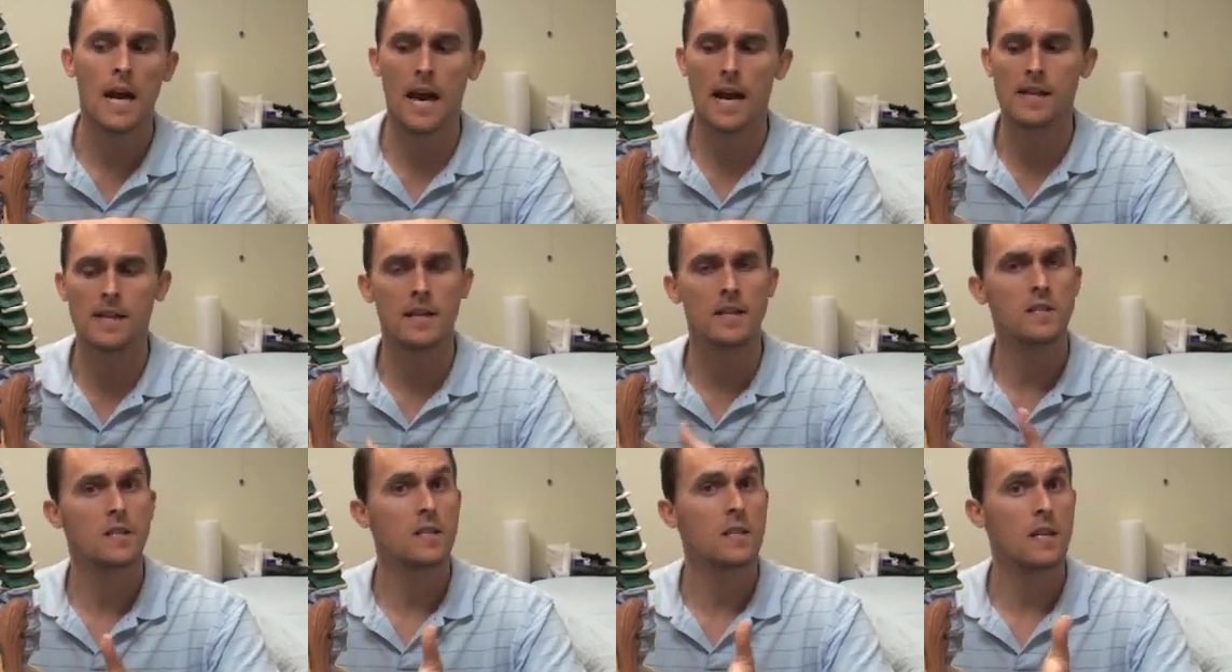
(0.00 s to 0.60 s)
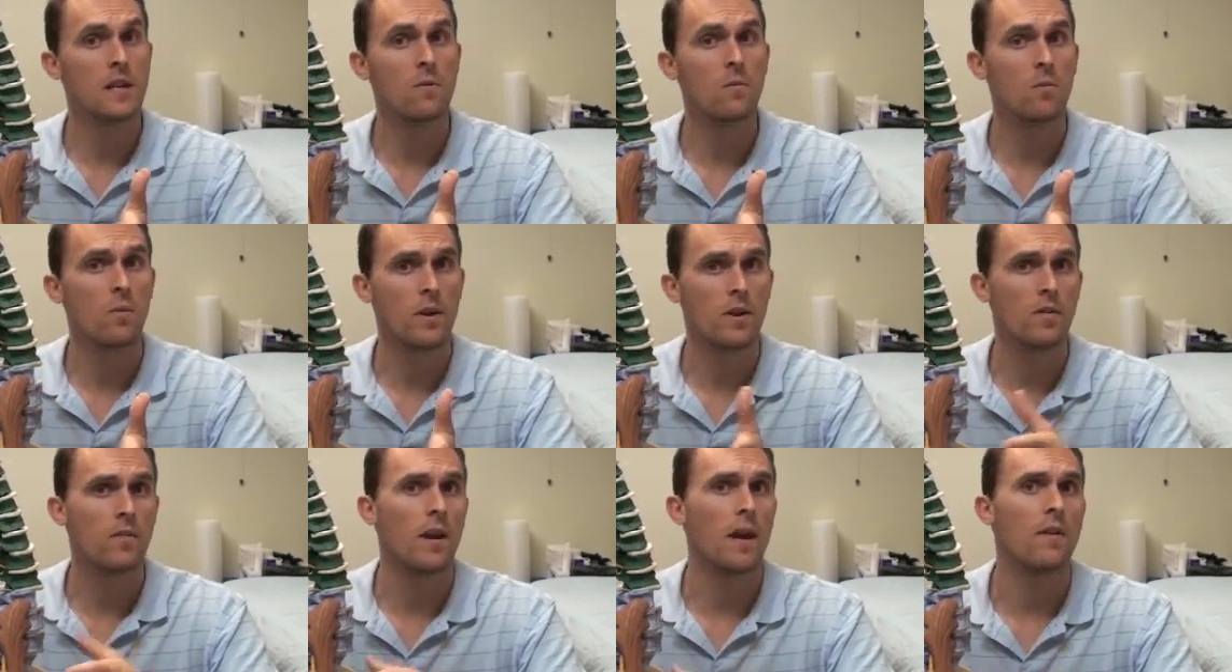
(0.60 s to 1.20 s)
and then see
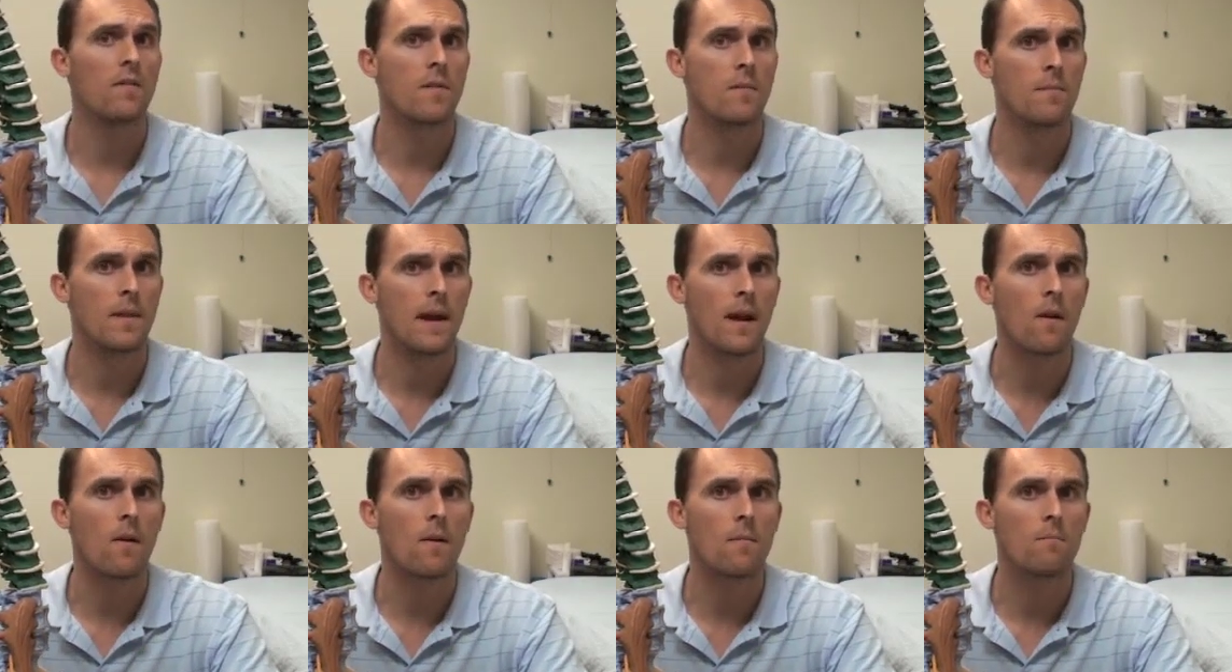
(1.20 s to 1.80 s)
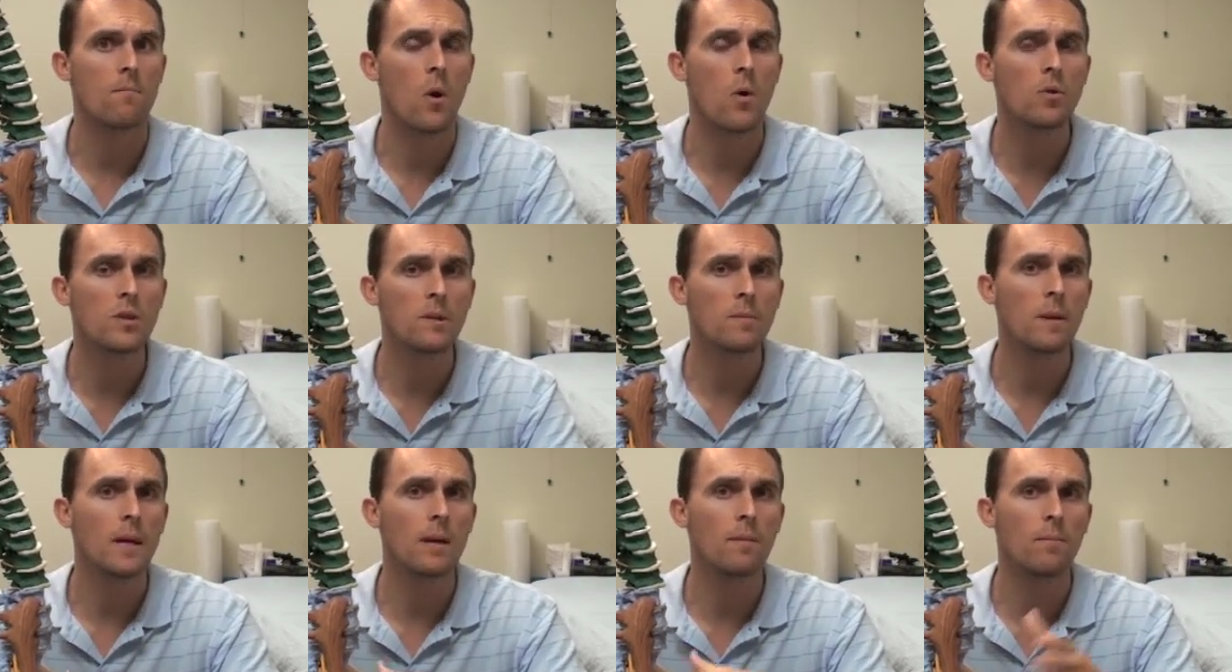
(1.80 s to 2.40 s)
what you get from there.
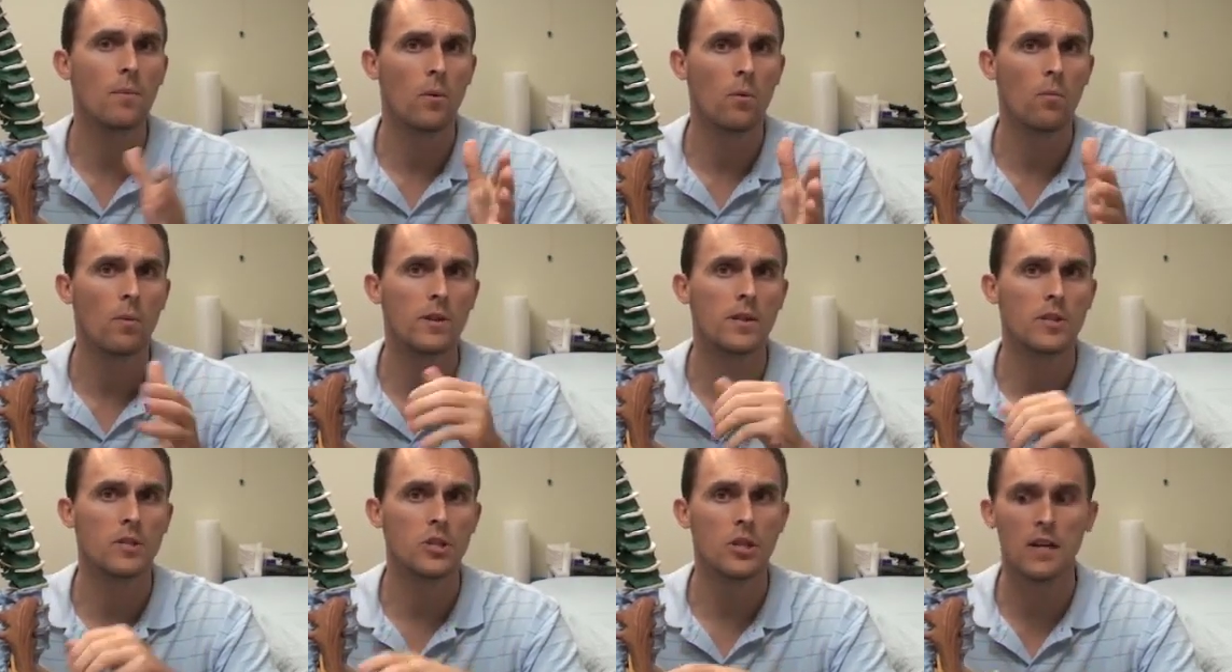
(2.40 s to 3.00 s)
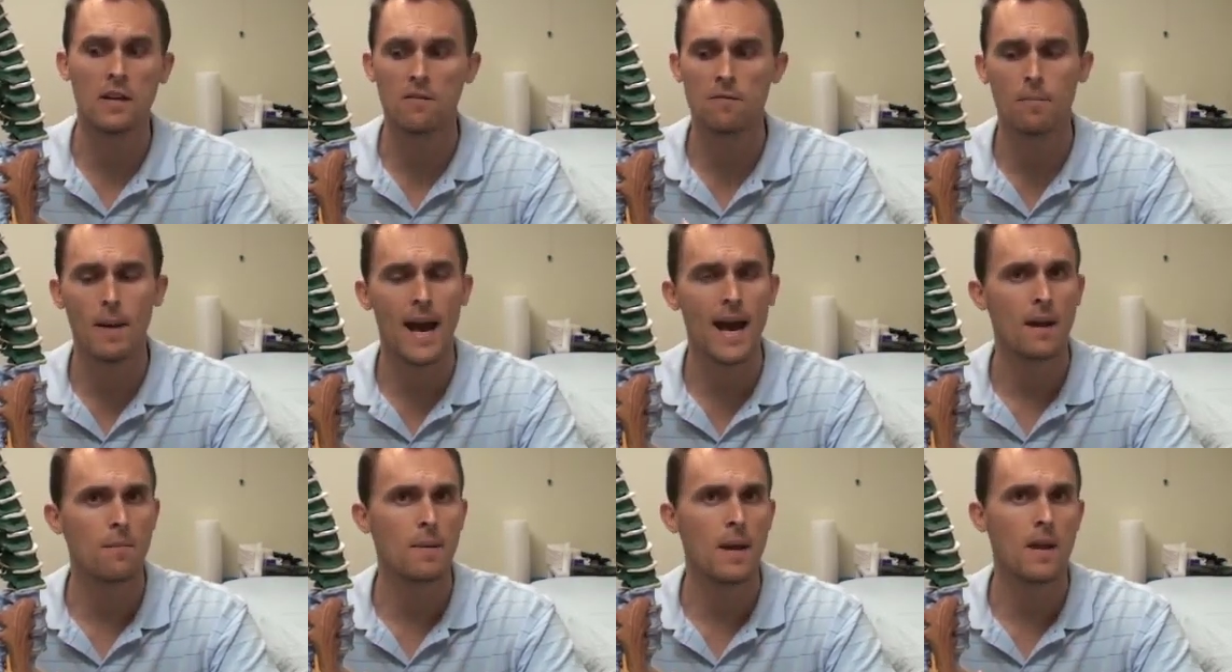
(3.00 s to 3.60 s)
Most people will achieve
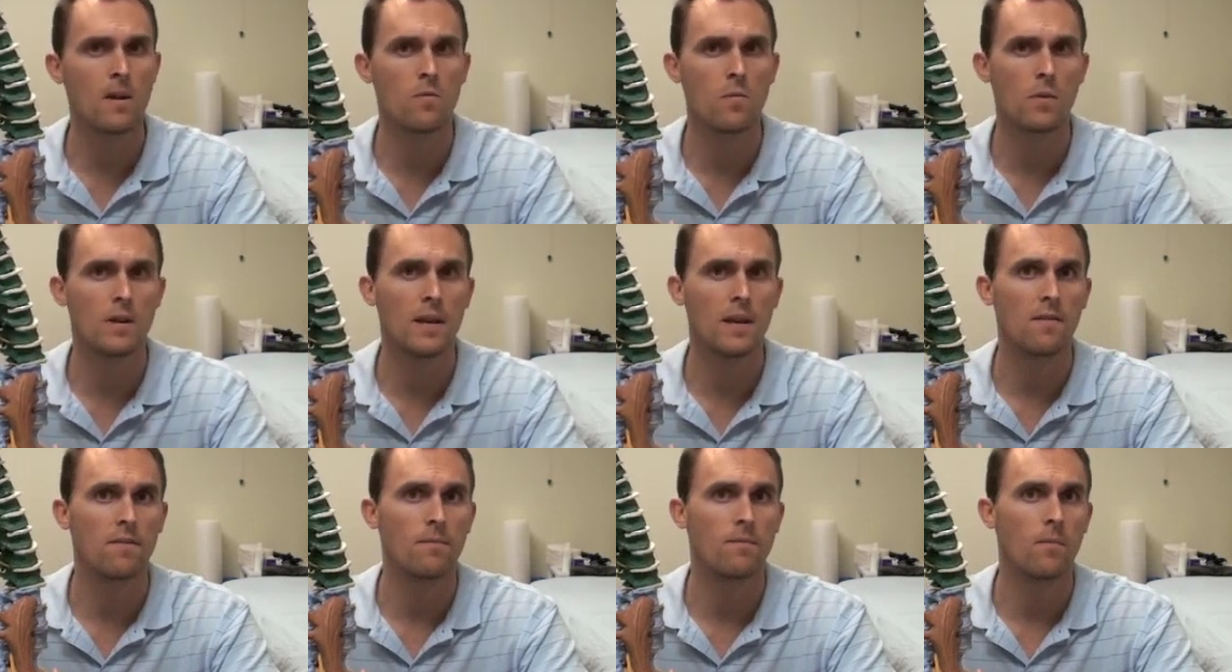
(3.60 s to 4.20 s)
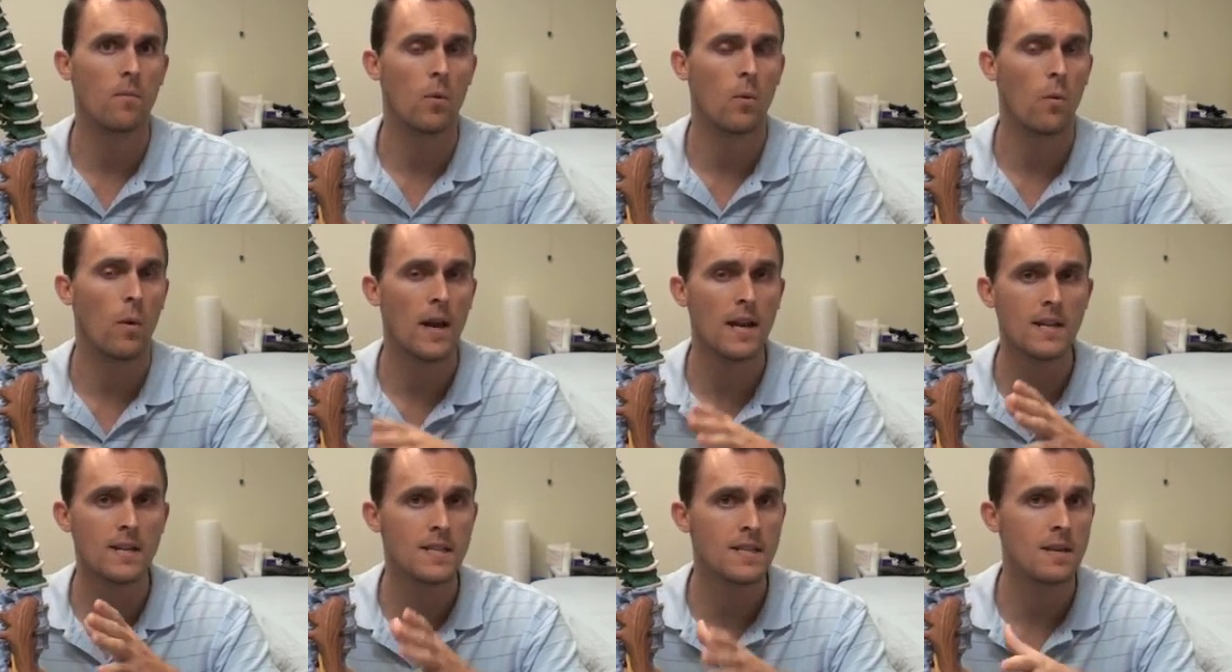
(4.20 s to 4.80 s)
back pain relief
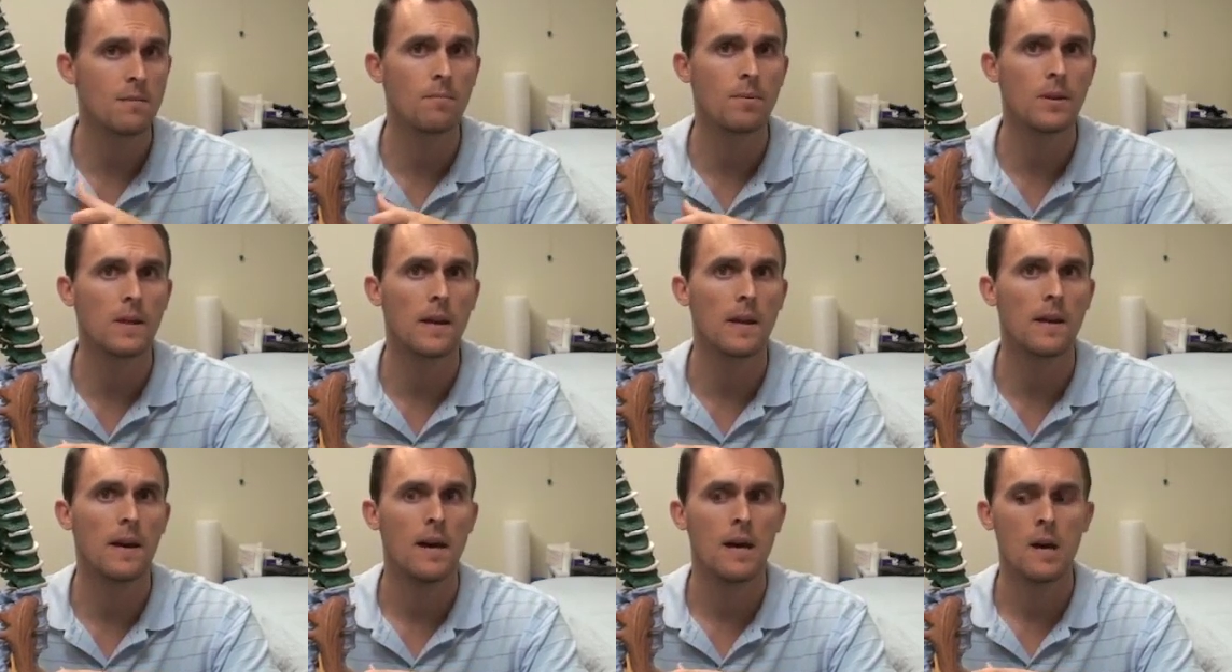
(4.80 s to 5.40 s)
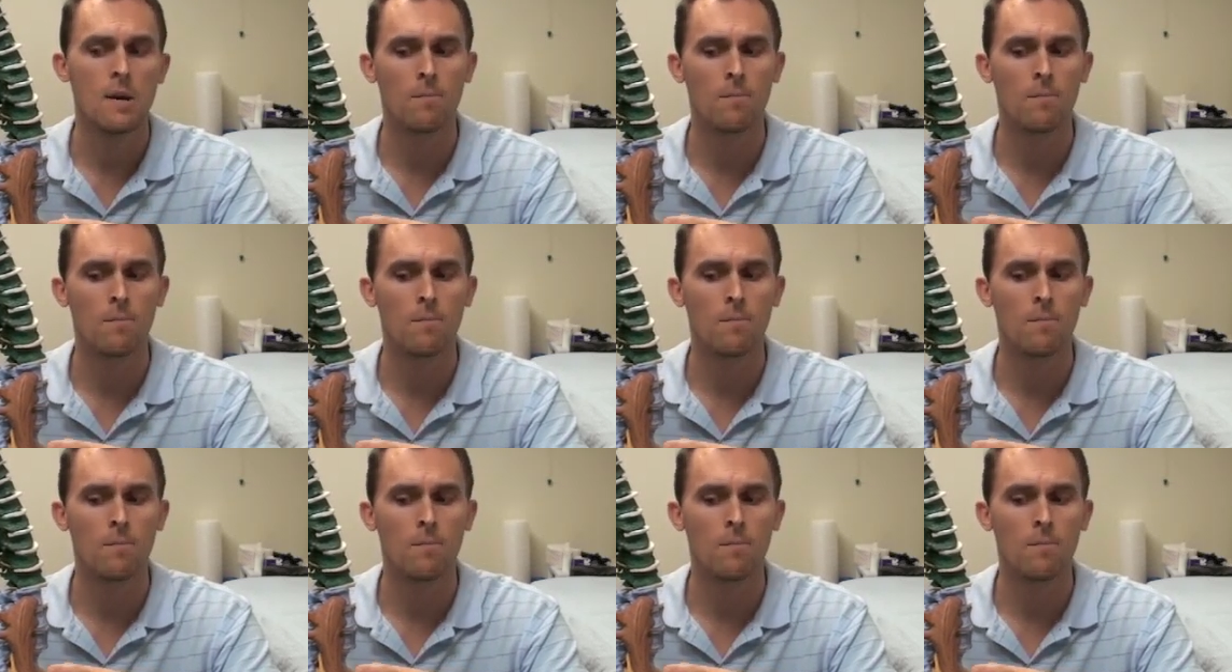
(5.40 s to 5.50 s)
quite simply